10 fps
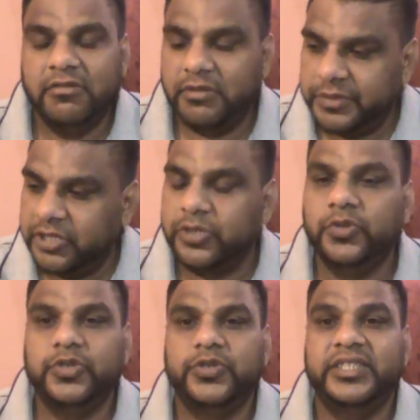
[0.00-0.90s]
and we don't
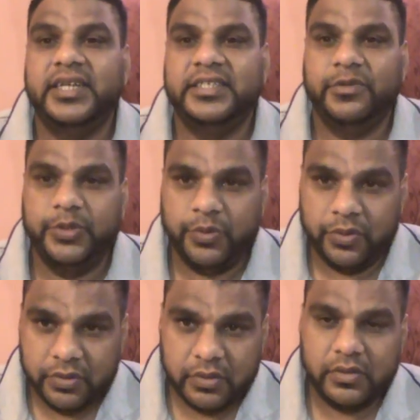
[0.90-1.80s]
go through it and then we will
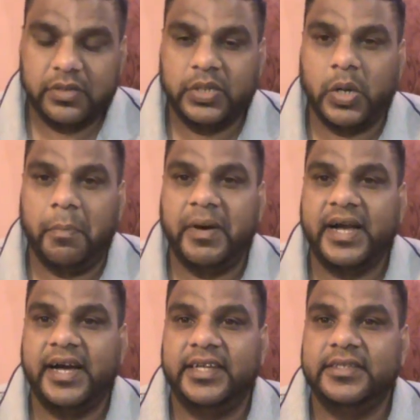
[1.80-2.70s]
come
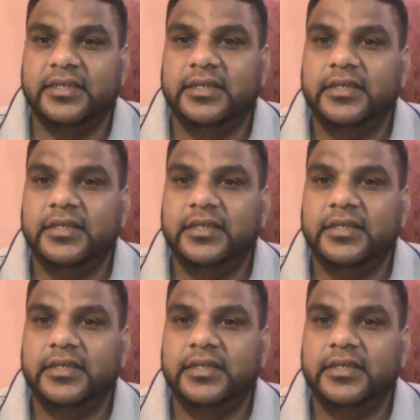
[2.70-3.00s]
back and